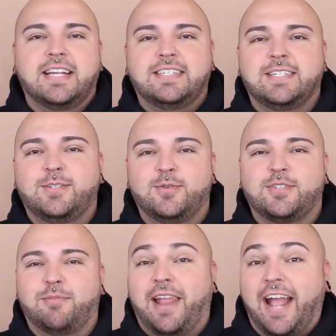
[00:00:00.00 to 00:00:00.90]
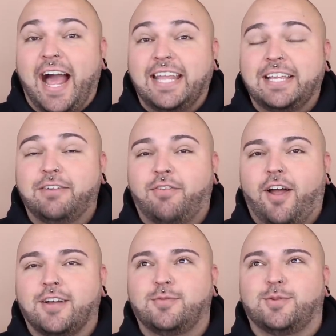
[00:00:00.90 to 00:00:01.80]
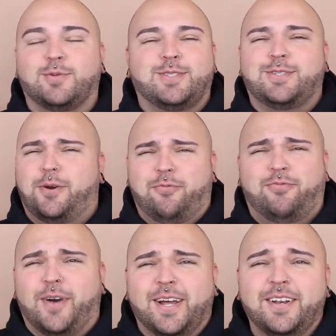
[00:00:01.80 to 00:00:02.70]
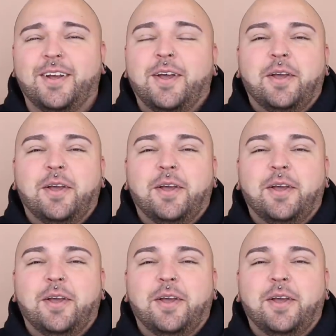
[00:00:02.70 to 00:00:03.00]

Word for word: I did do some like hiking vlogs, which was so fun.